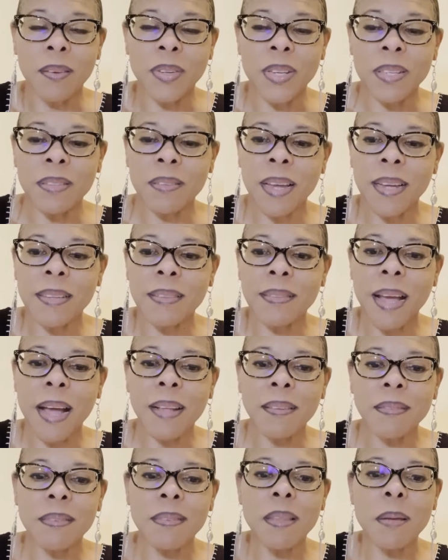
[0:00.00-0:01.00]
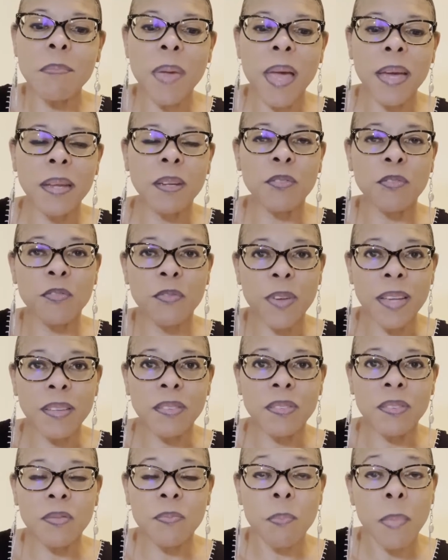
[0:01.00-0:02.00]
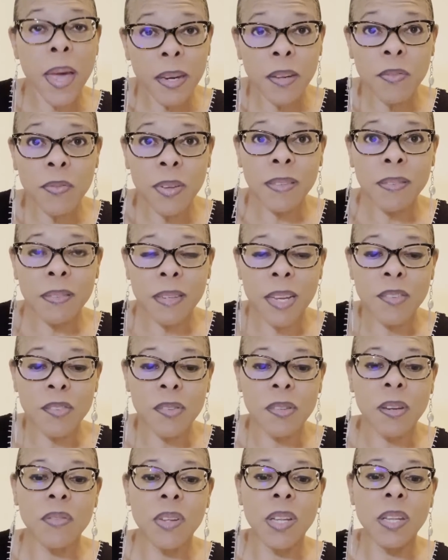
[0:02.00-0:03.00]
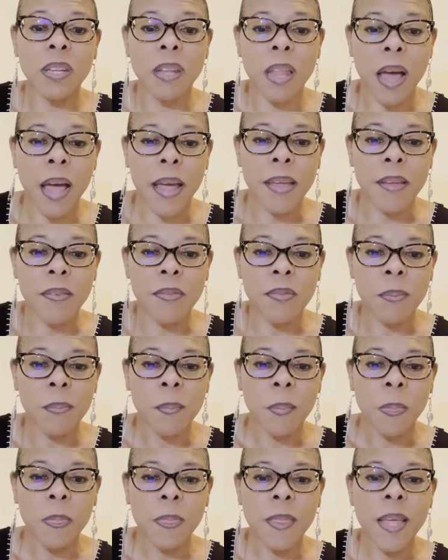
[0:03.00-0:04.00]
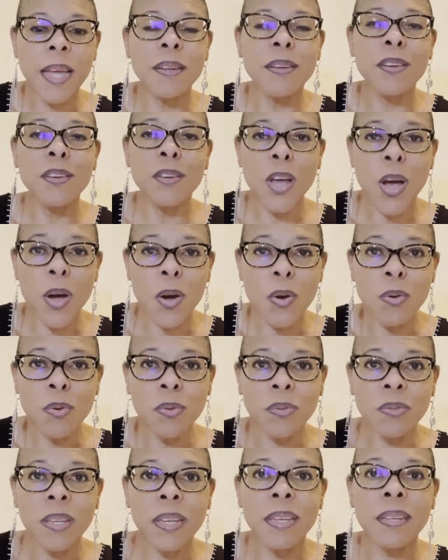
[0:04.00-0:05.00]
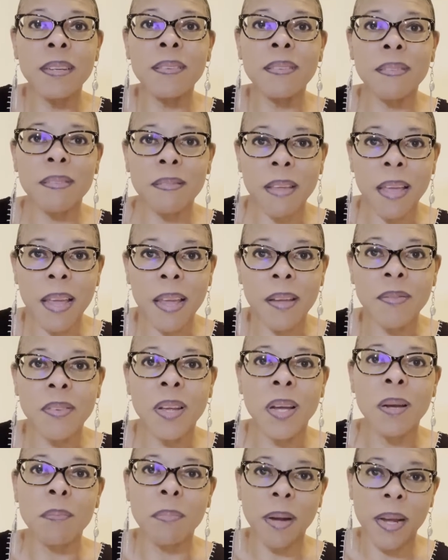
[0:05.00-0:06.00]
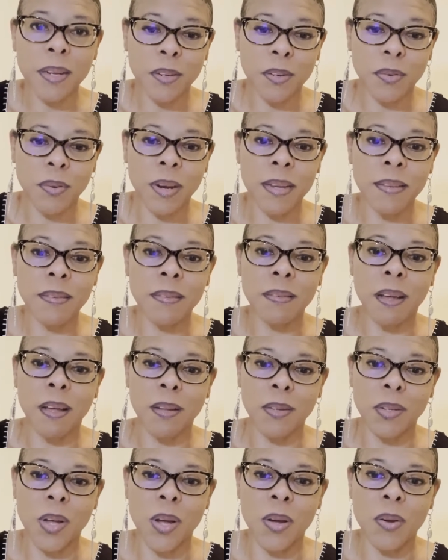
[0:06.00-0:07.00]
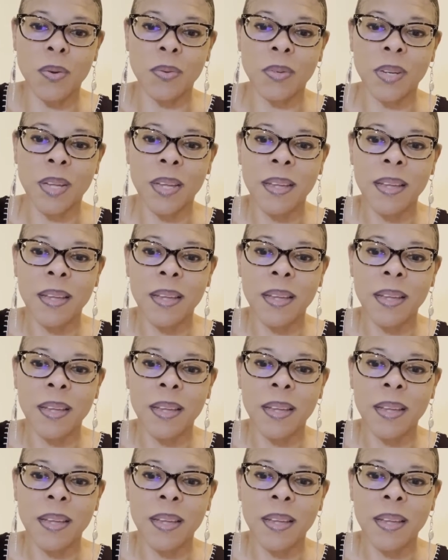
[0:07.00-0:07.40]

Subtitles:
He's like, that's the manifestation of a life that knows it is saved by grace alone.